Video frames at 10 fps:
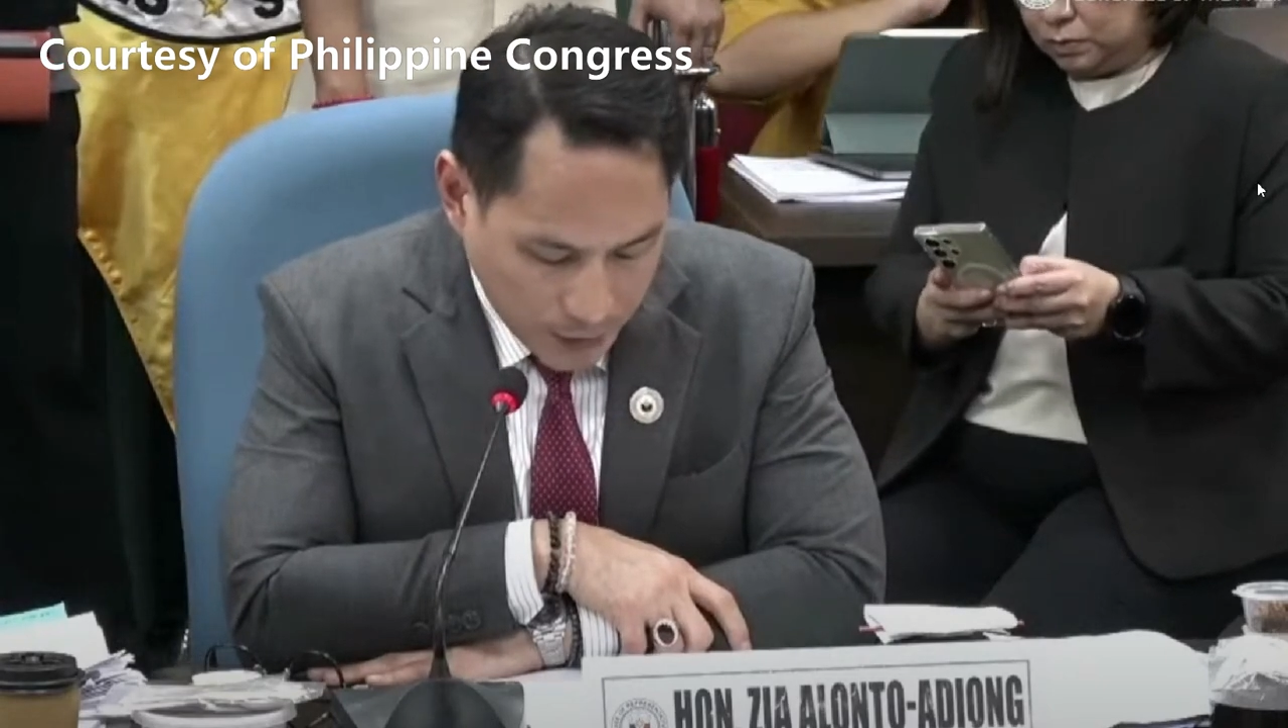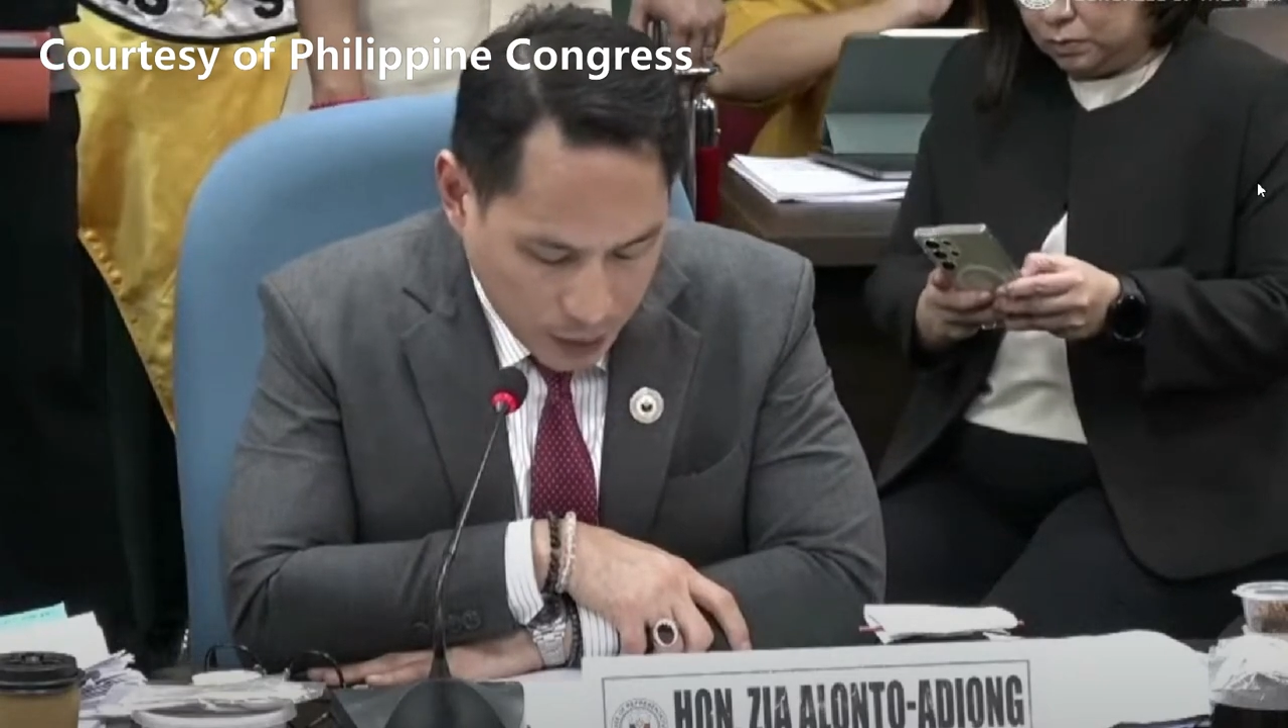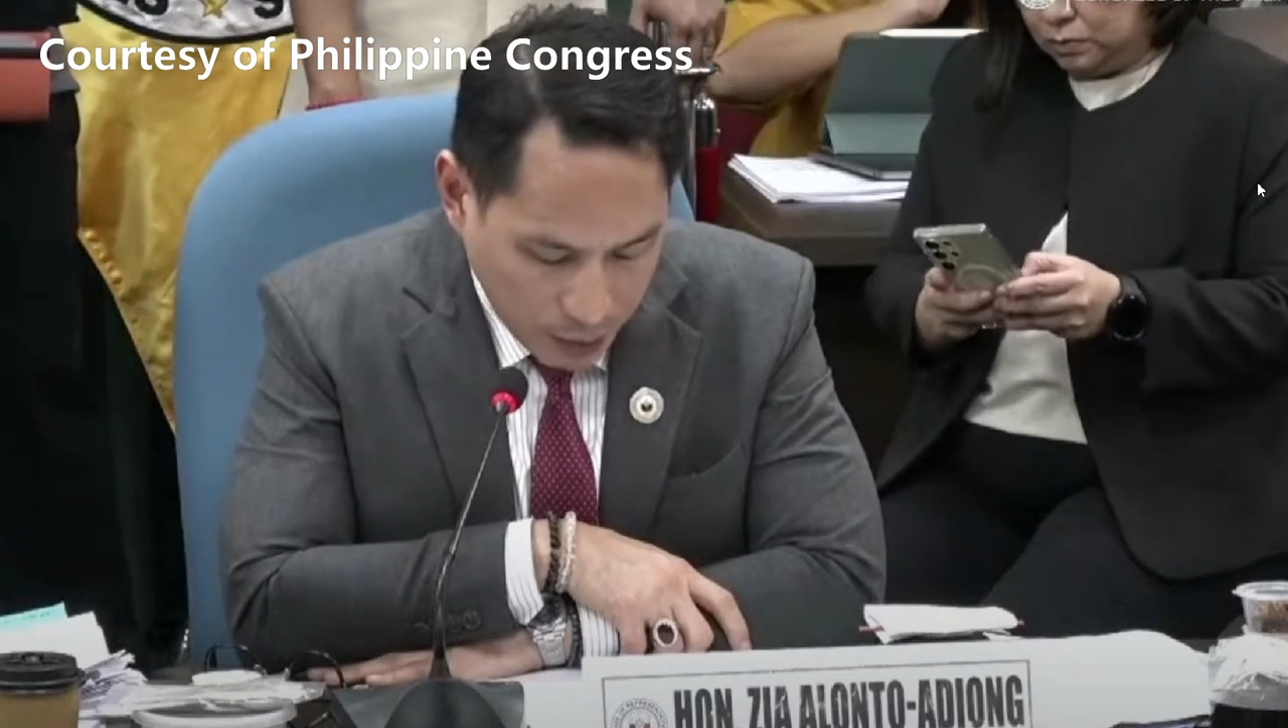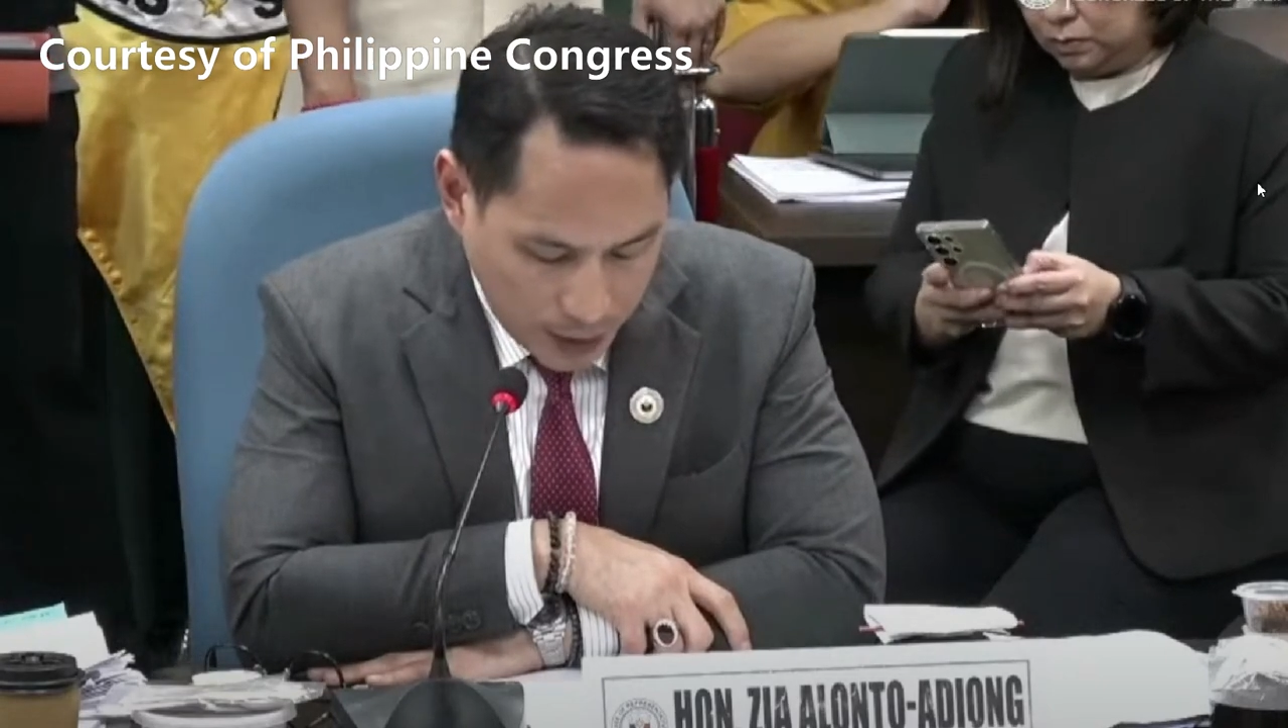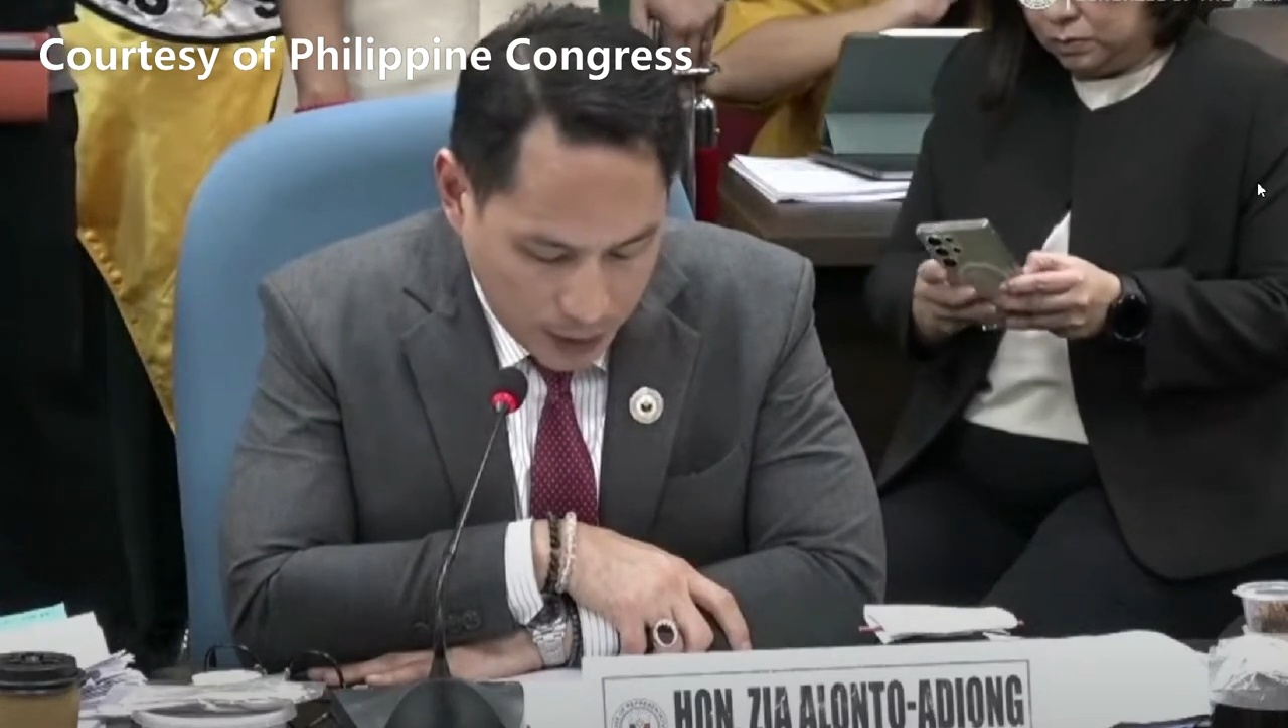of
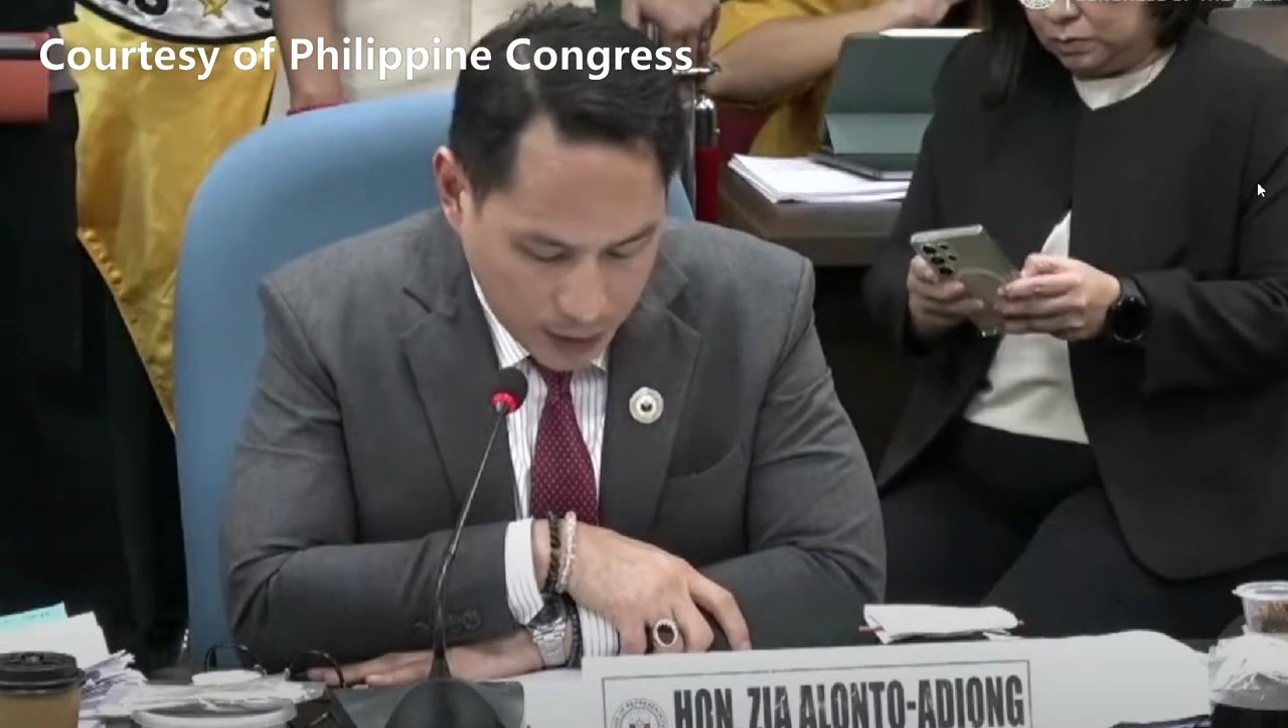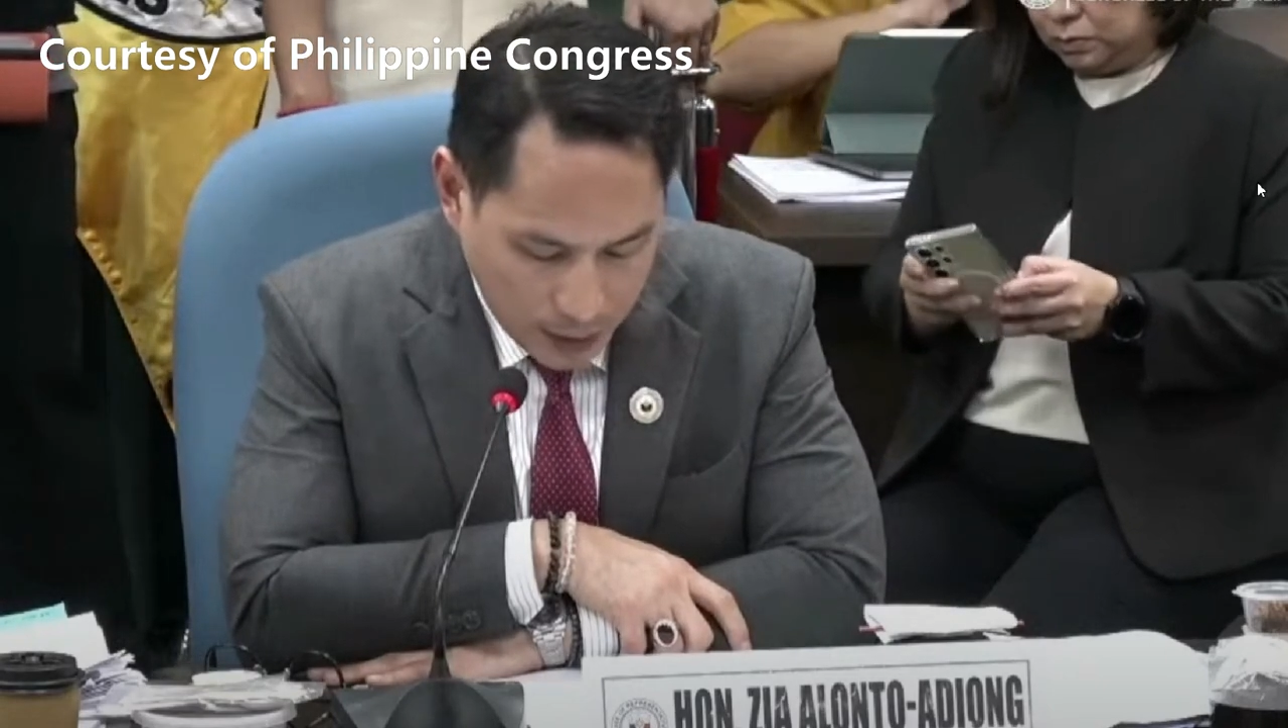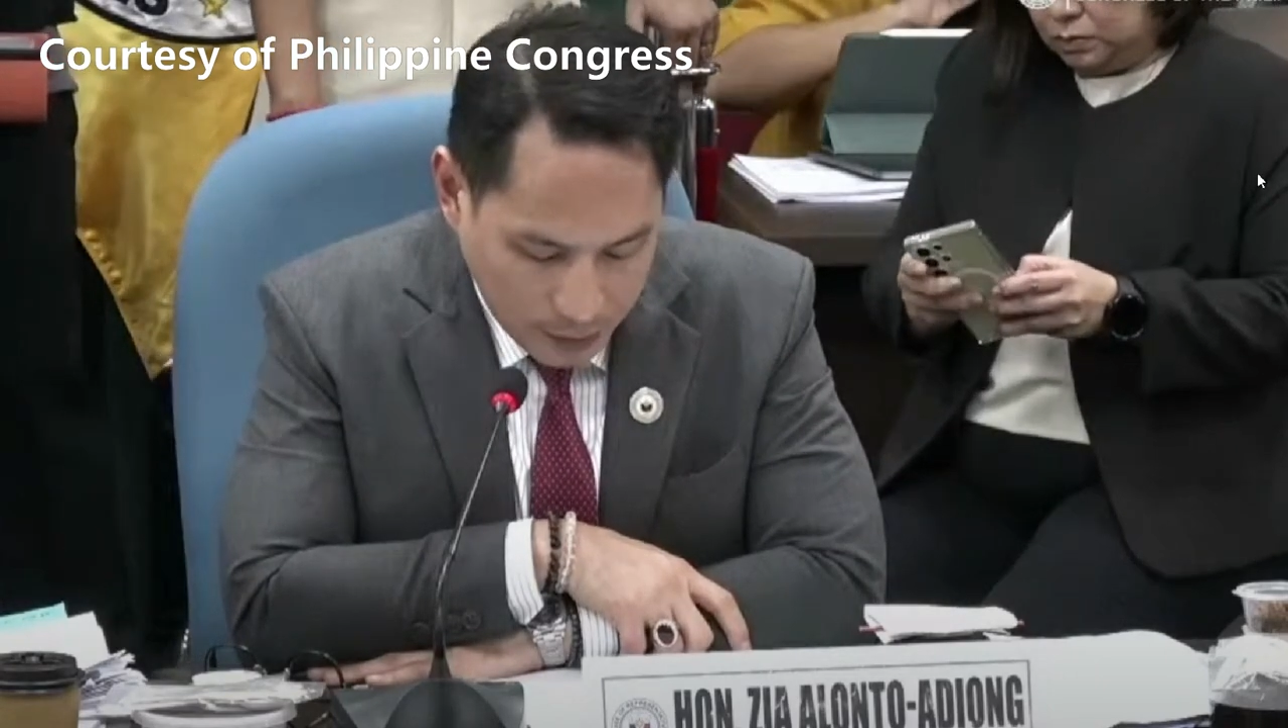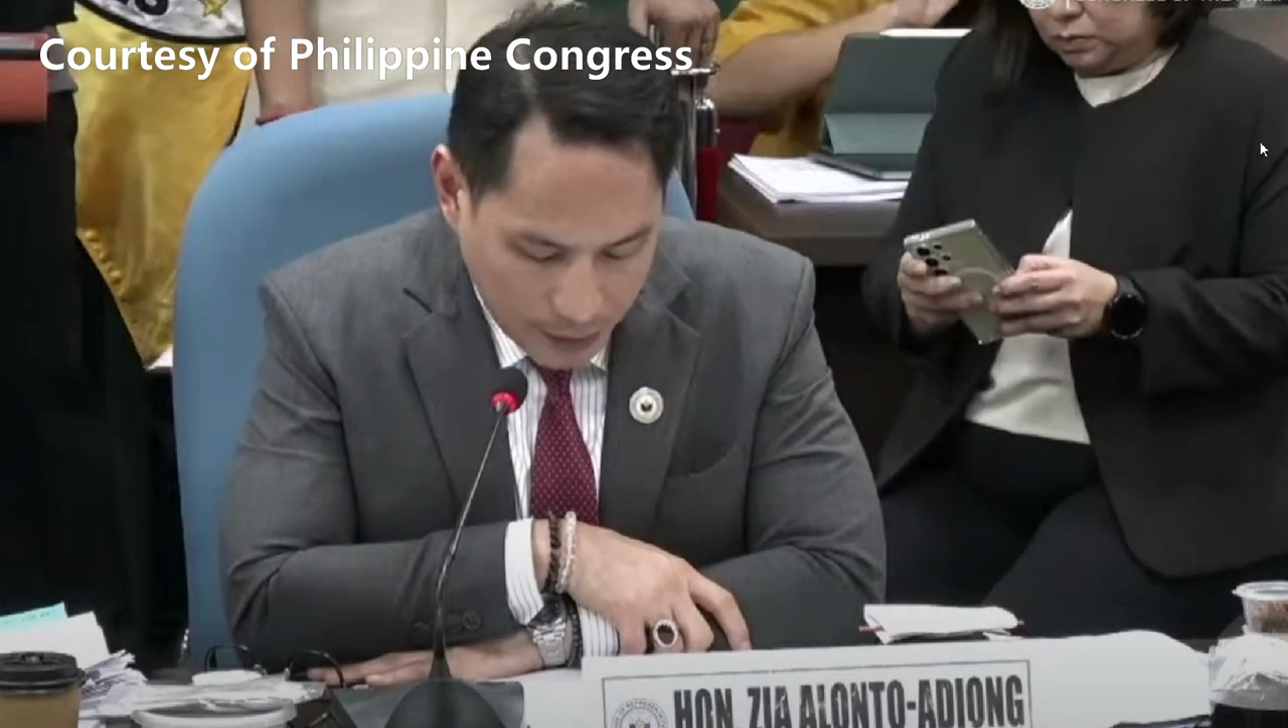the committee